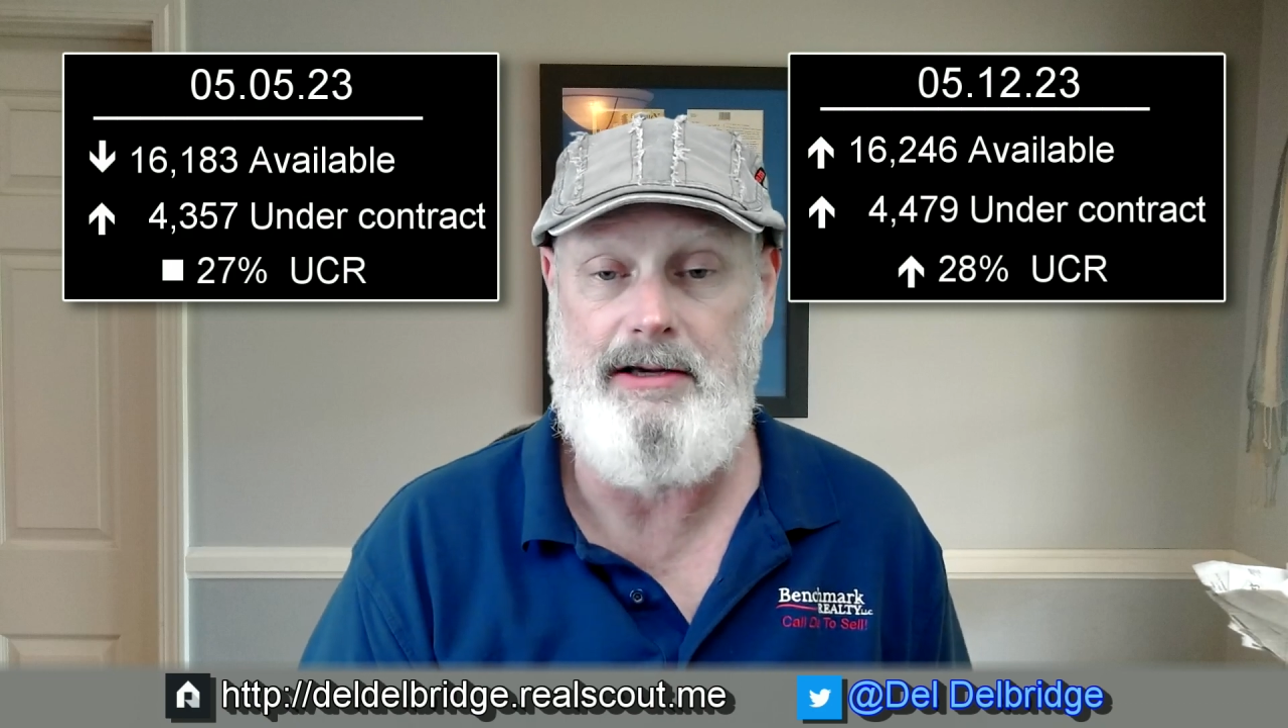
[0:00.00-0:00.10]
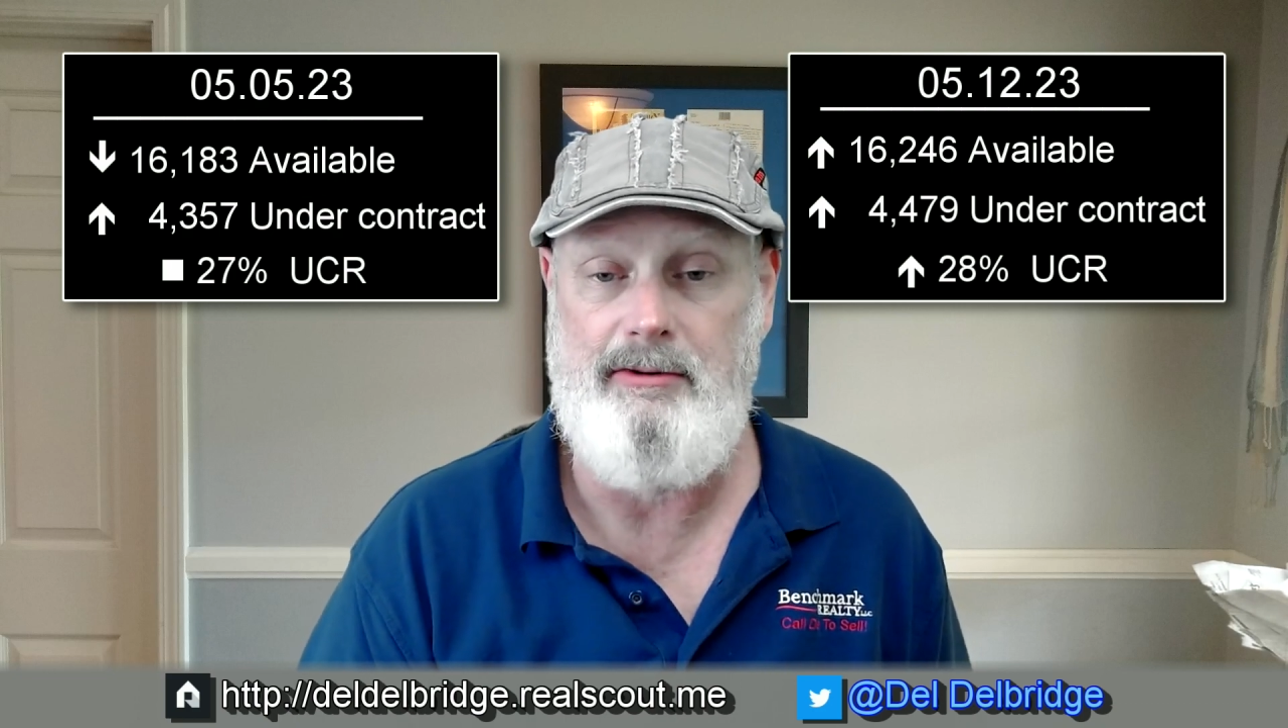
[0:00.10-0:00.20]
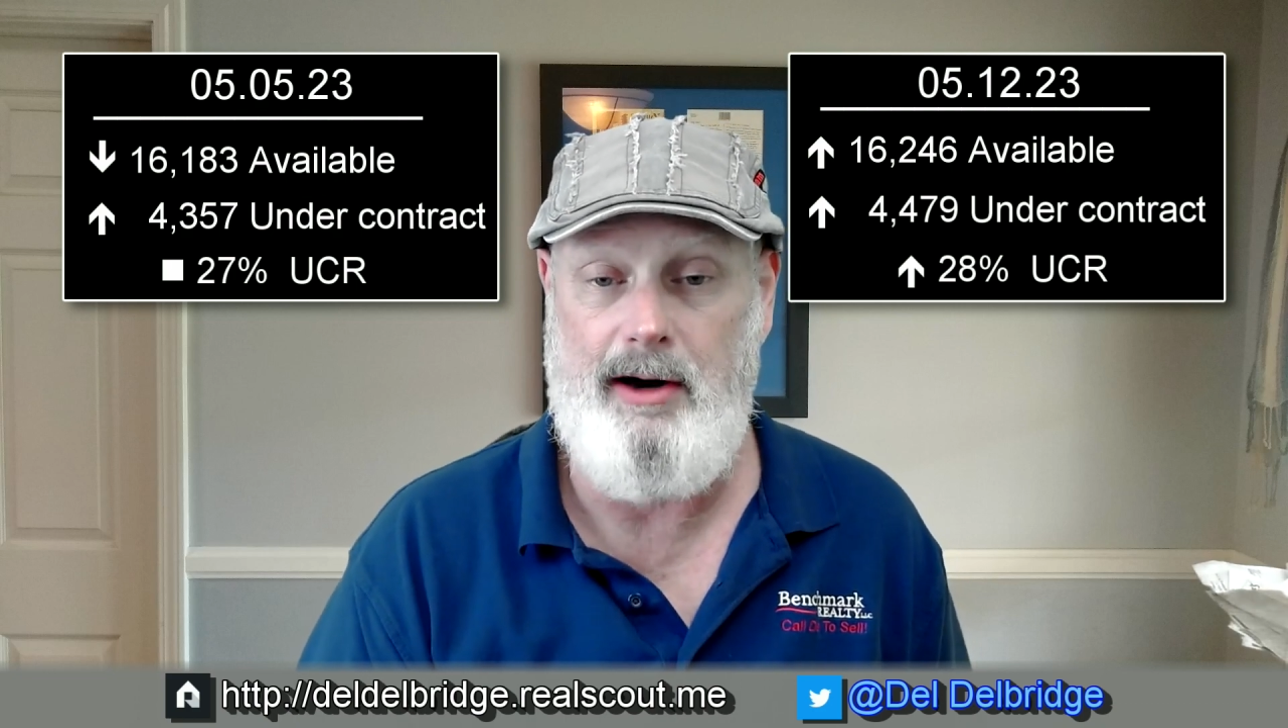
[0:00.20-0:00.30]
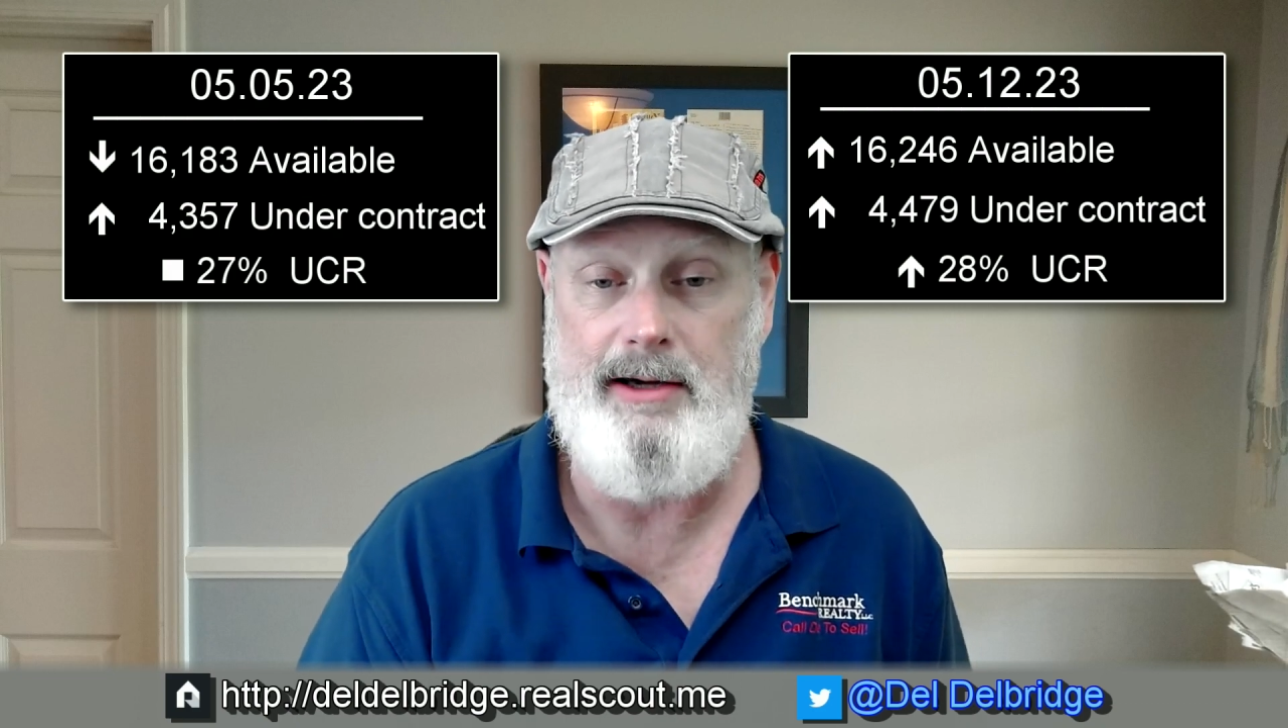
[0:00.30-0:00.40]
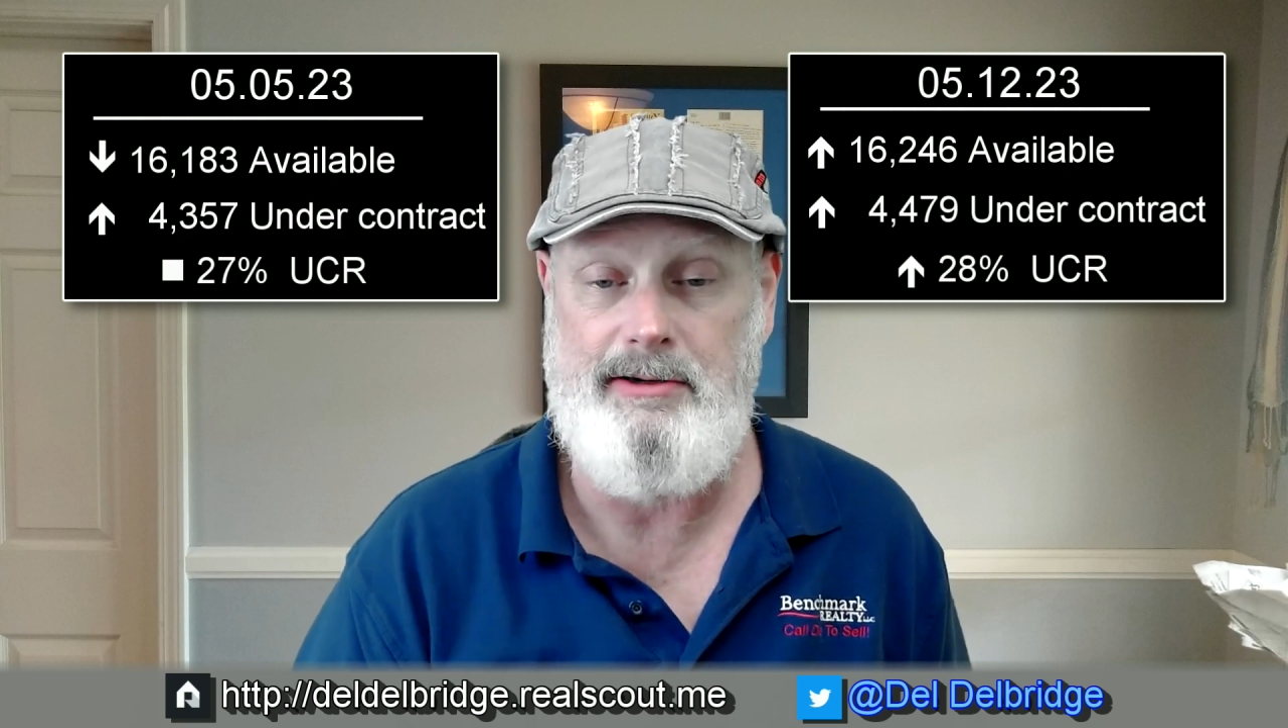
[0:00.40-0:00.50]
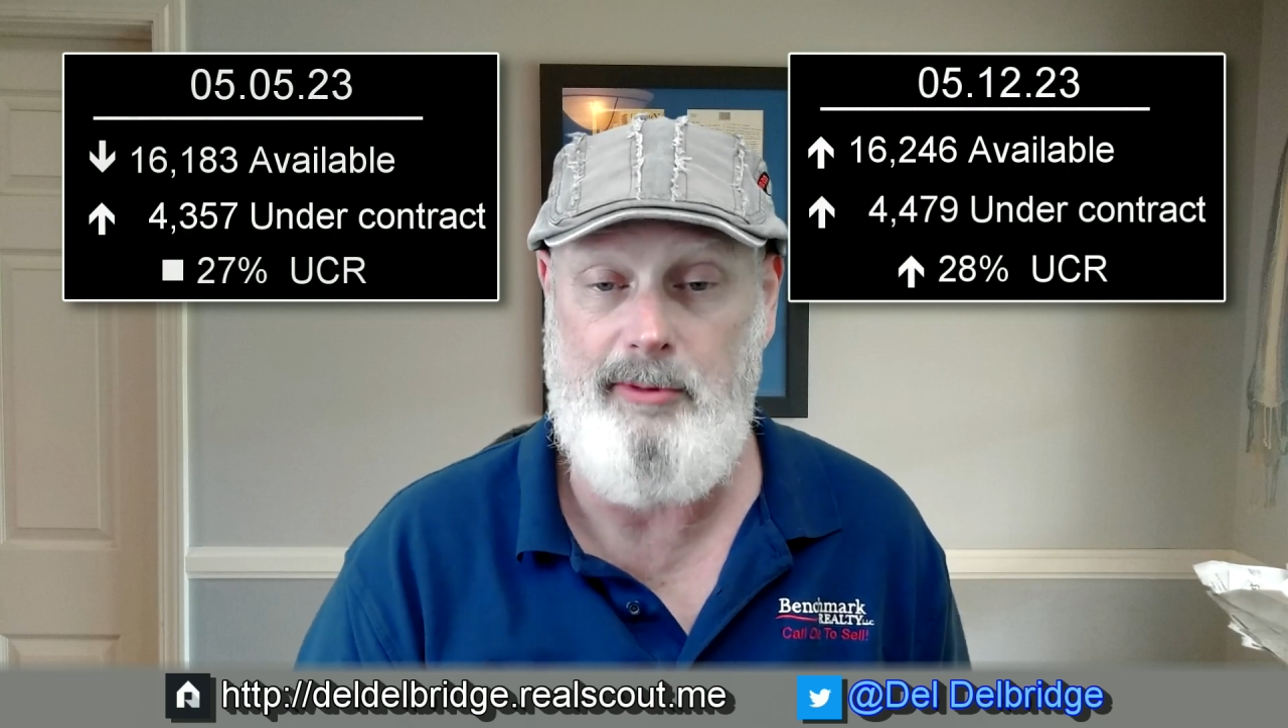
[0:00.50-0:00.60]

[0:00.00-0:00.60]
you watching.